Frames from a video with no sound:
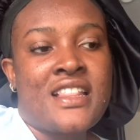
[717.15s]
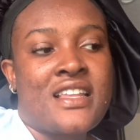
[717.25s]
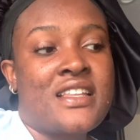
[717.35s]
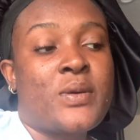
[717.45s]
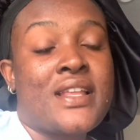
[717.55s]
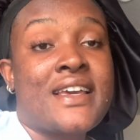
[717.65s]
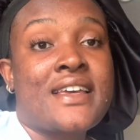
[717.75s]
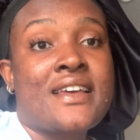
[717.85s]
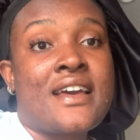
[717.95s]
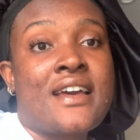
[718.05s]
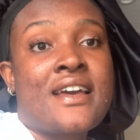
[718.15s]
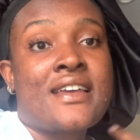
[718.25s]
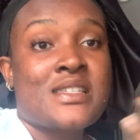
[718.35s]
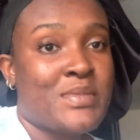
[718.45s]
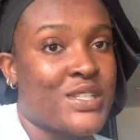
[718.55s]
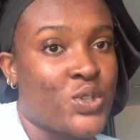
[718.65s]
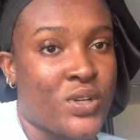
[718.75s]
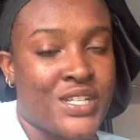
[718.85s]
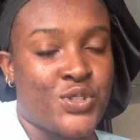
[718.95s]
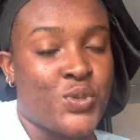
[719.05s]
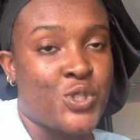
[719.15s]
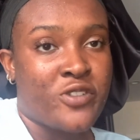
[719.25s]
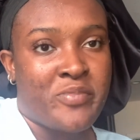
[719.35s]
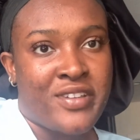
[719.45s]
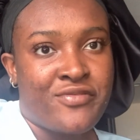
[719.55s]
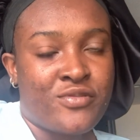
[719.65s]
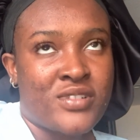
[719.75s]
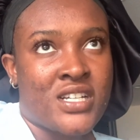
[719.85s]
Then they were like, it's my turn, I should switch off my phone